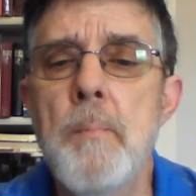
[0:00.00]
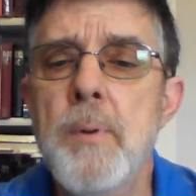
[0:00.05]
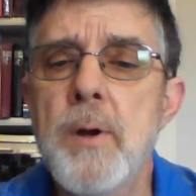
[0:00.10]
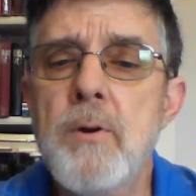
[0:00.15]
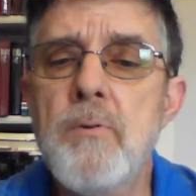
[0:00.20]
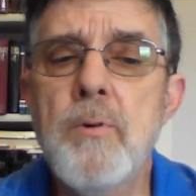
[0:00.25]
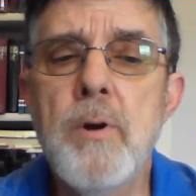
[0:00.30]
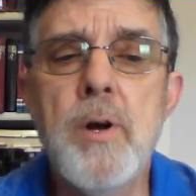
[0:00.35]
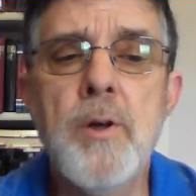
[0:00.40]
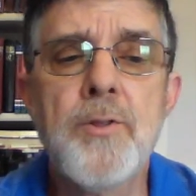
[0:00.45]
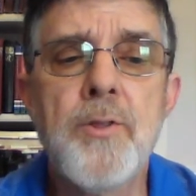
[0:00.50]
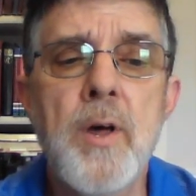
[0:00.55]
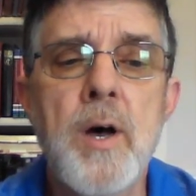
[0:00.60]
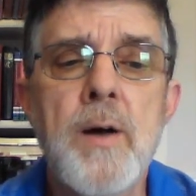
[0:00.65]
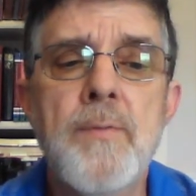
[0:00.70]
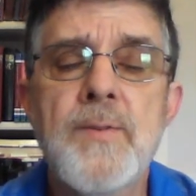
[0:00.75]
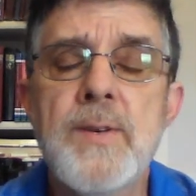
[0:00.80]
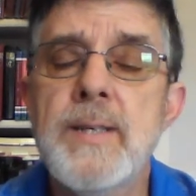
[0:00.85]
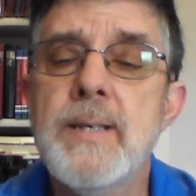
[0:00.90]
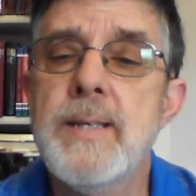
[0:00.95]
But growth
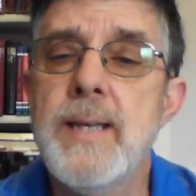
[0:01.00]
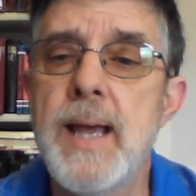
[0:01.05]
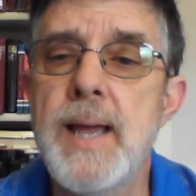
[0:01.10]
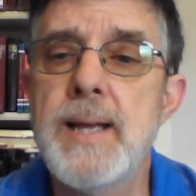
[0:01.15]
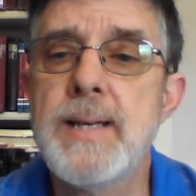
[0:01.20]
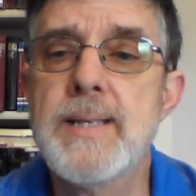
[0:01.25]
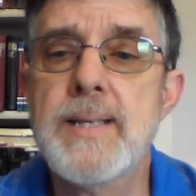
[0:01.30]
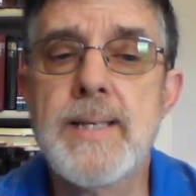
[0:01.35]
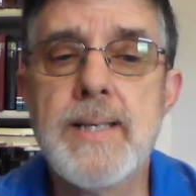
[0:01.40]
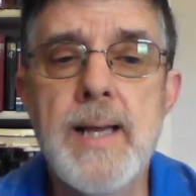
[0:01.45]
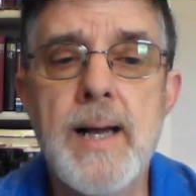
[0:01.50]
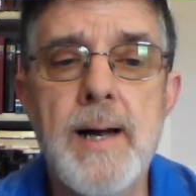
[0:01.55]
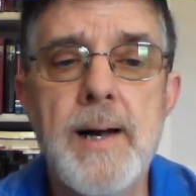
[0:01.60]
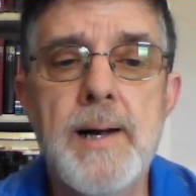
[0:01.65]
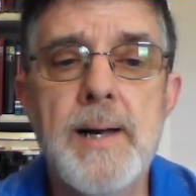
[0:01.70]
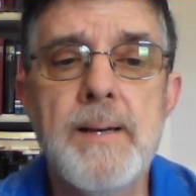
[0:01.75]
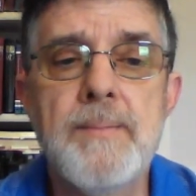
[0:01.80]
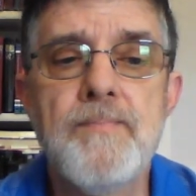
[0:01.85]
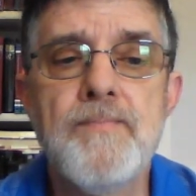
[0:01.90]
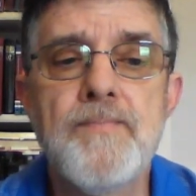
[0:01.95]
often takes
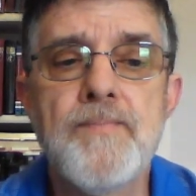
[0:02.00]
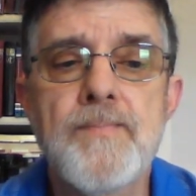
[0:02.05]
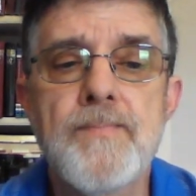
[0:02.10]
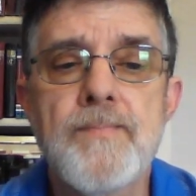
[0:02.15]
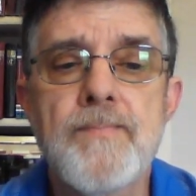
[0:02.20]
time.